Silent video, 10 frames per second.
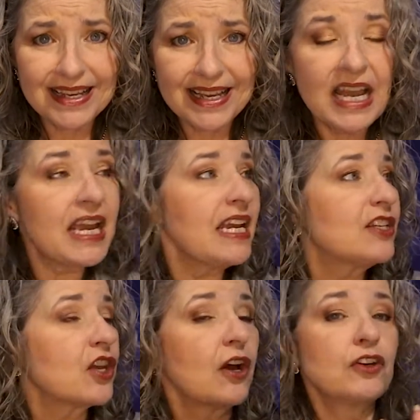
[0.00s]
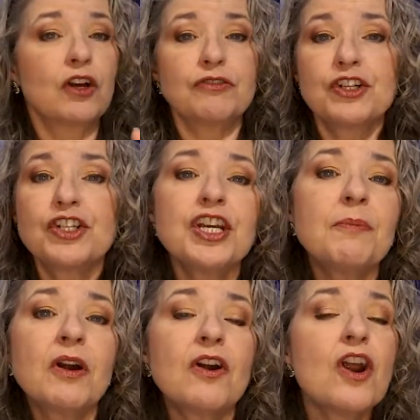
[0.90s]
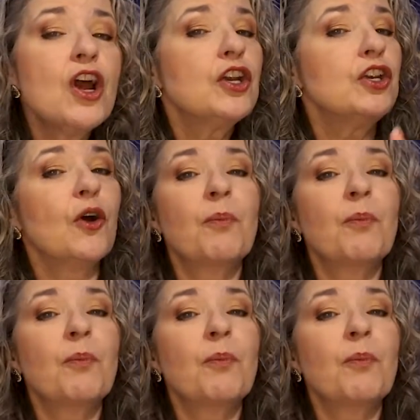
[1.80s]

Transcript: He saw no shimmer, no